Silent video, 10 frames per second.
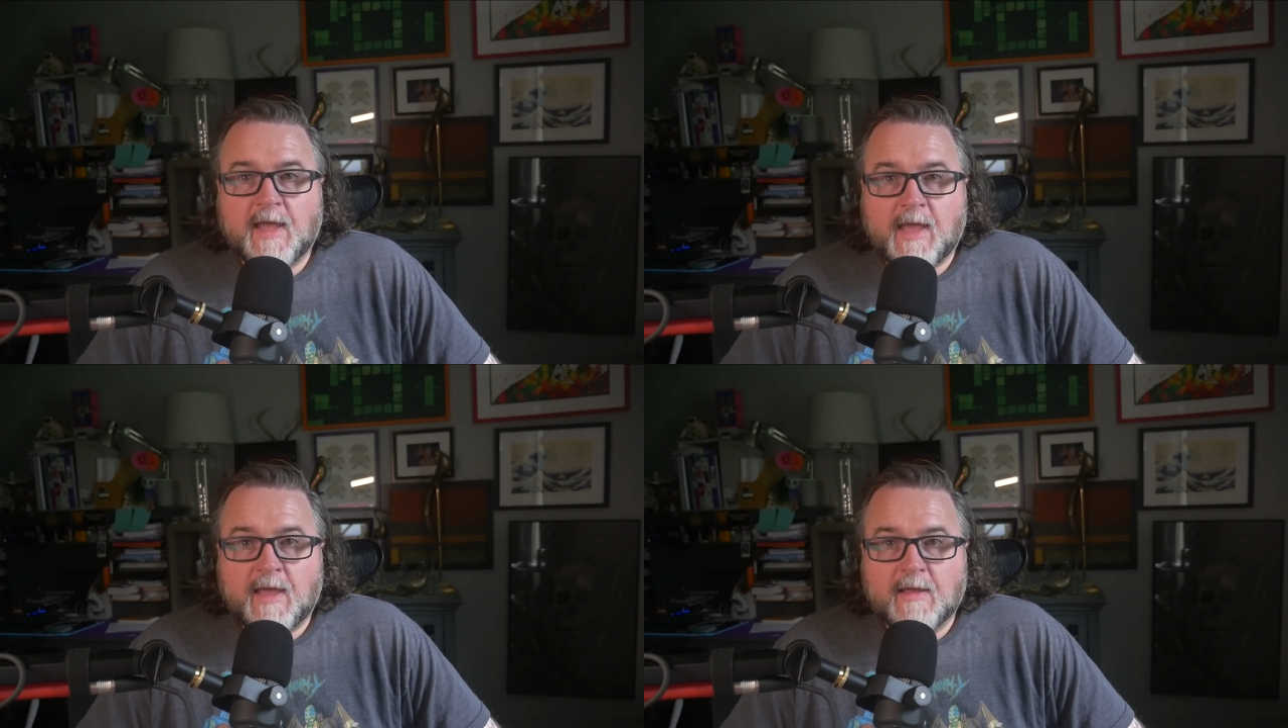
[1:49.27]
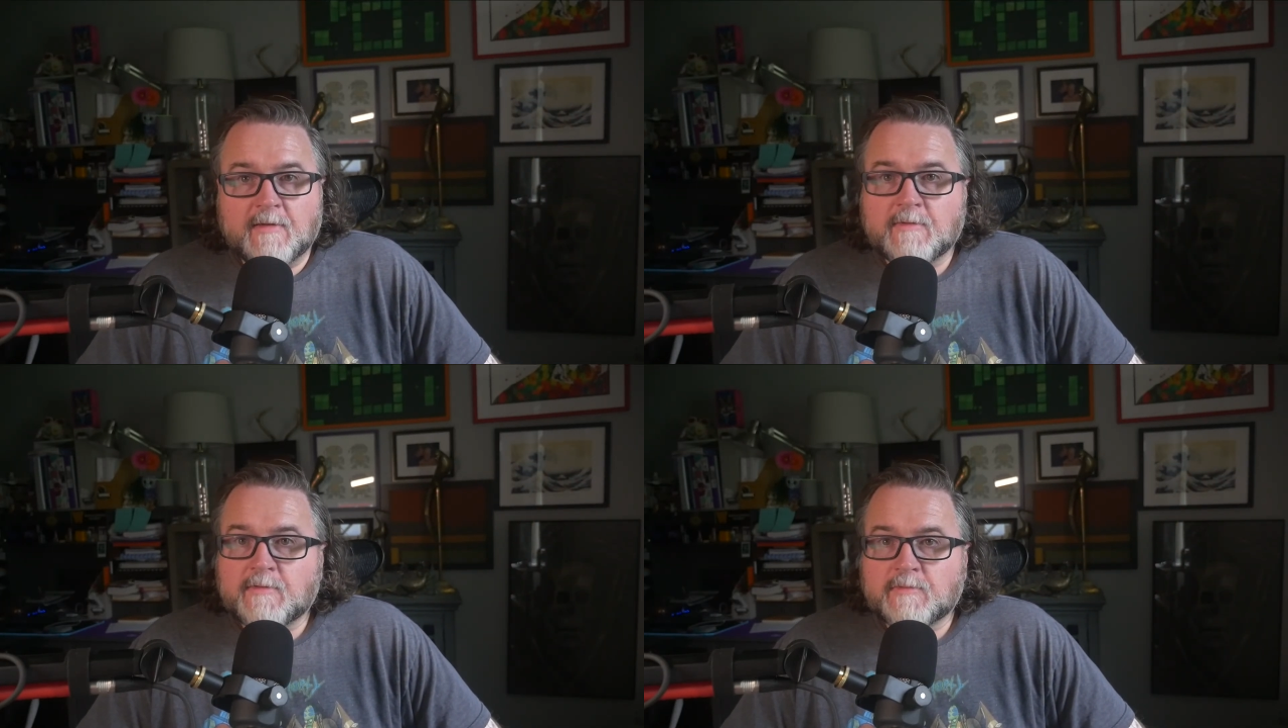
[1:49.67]

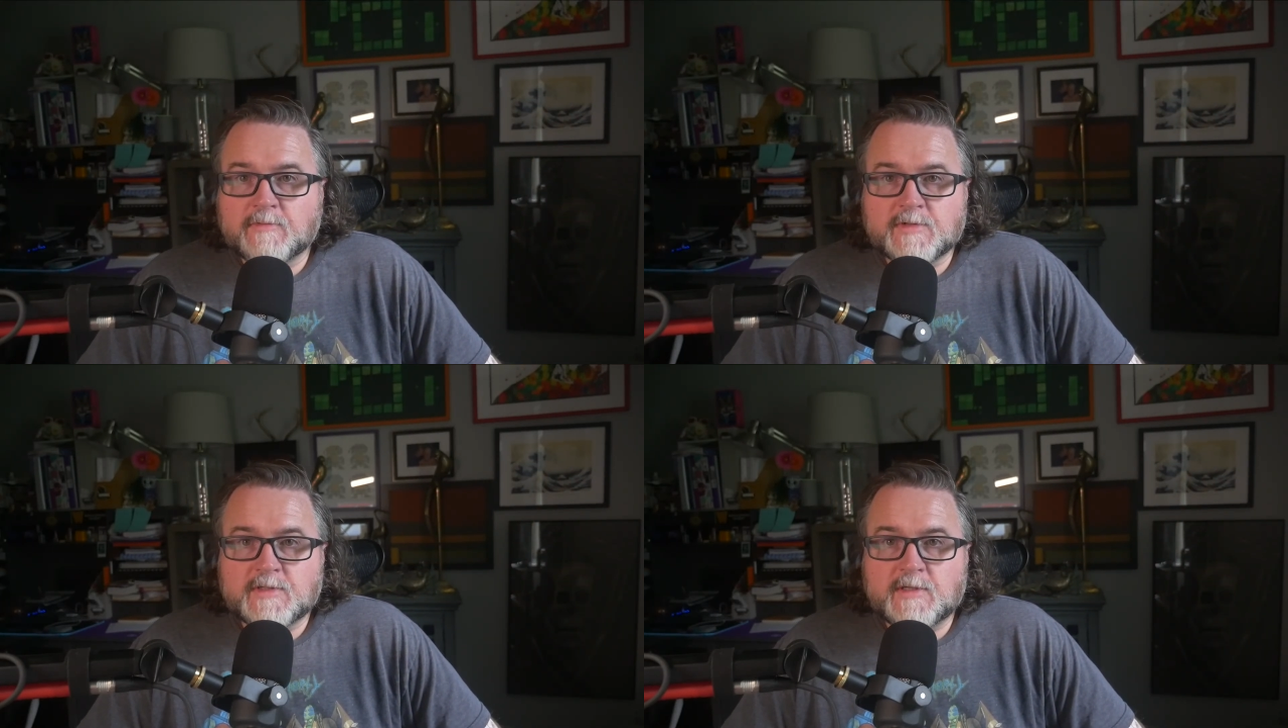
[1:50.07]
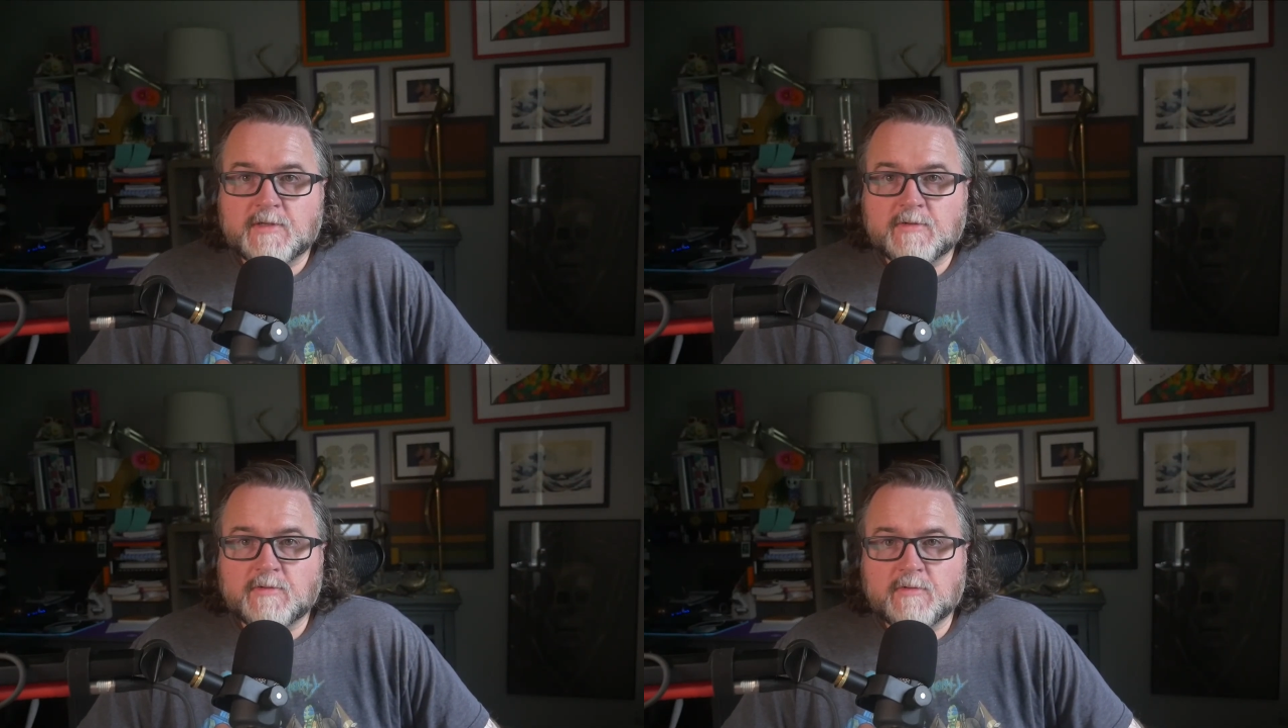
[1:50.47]
and we'll see
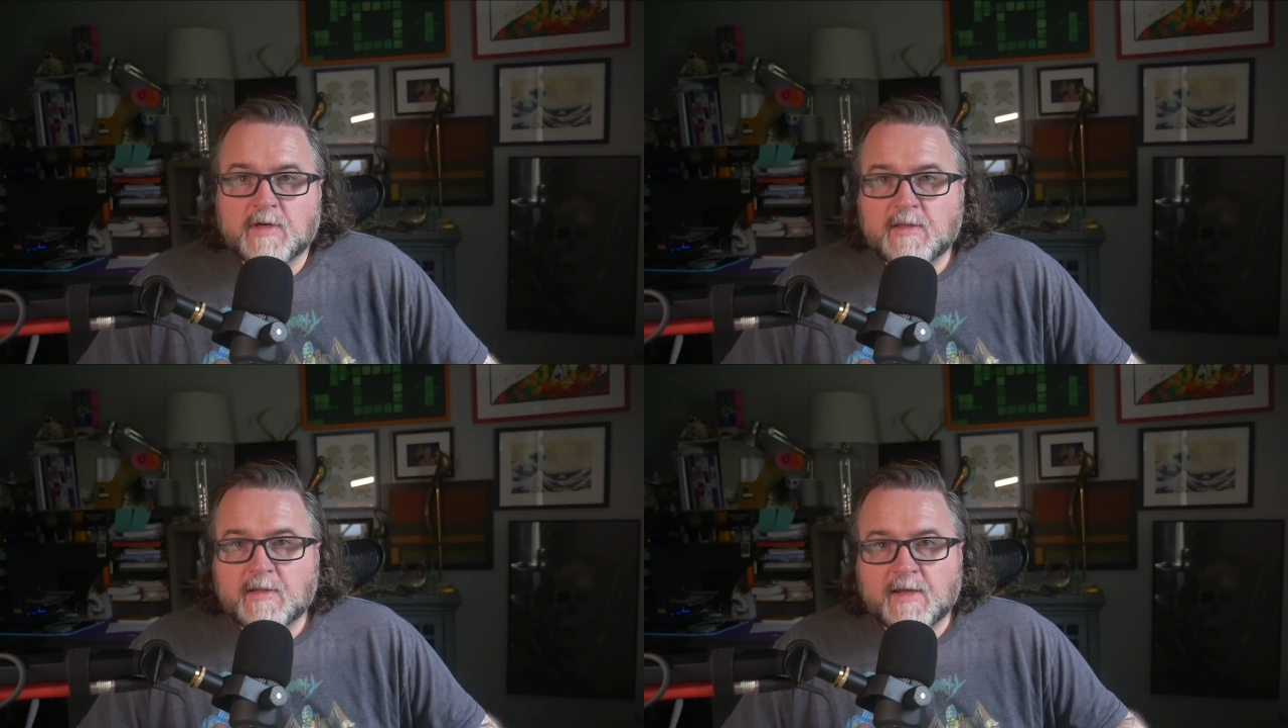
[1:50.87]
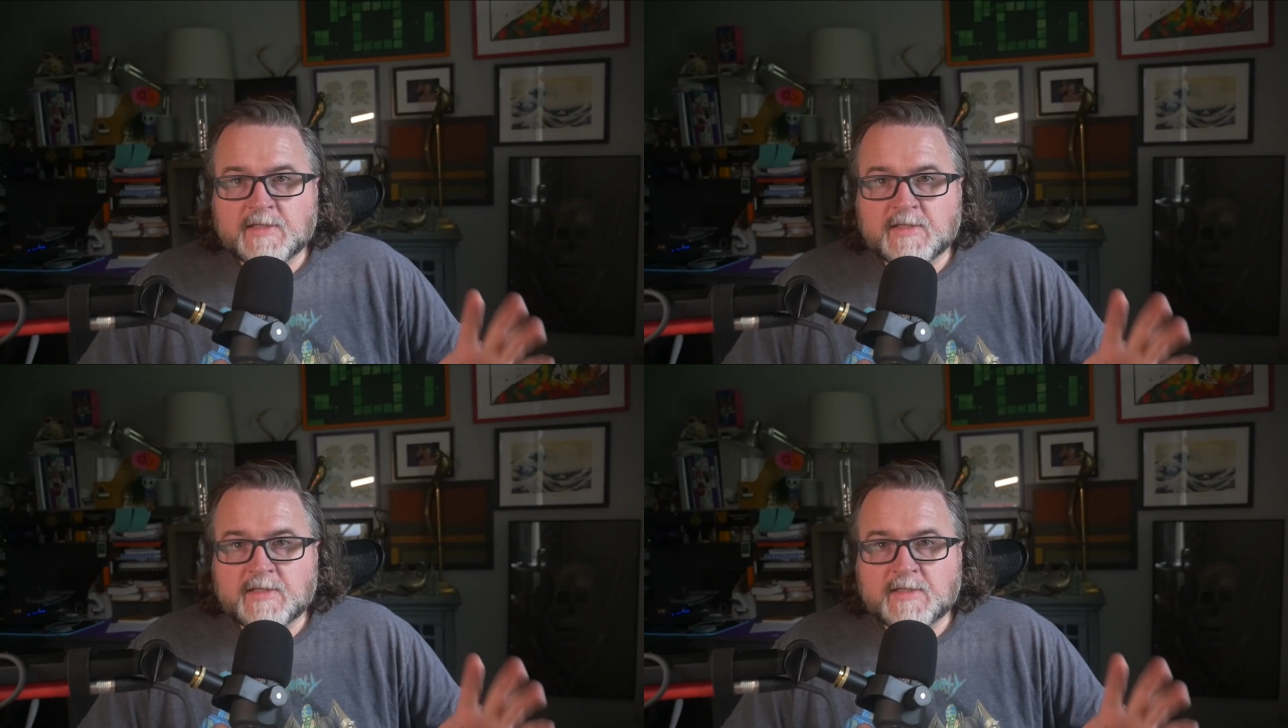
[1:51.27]
you in the next